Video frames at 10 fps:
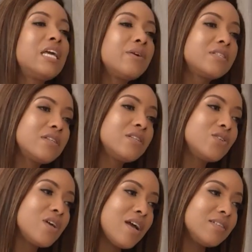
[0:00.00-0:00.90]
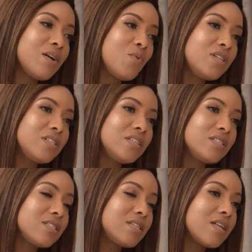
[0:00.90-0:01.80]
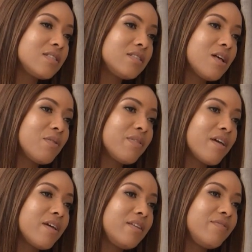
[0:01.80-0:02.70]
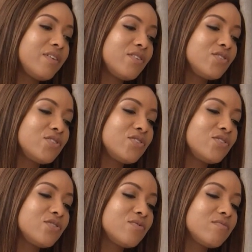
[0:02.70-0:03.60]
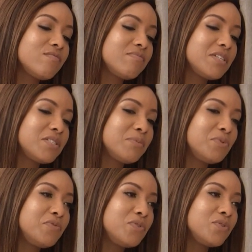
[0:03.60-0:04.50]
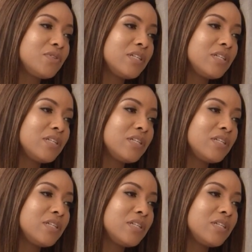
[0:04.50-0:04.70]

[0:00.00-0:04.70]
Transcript: see how extended you guys are. What is the latest dance out there? And if you can just bust the move or two.